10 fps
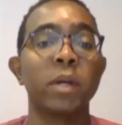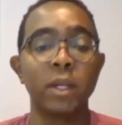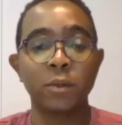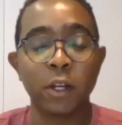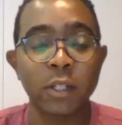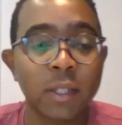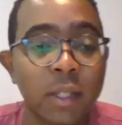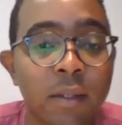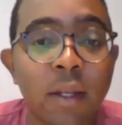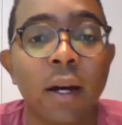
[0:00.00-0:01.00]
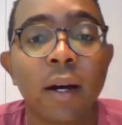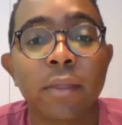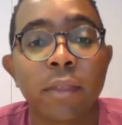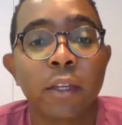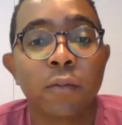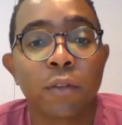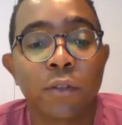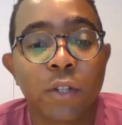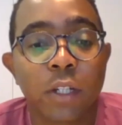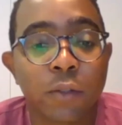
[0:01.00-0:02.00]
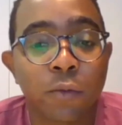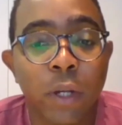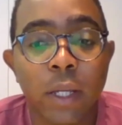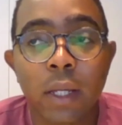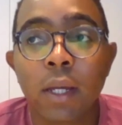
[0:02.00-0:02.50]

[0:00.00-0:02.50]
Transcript: My name is Augustine. Thank you for the introduction, Rick.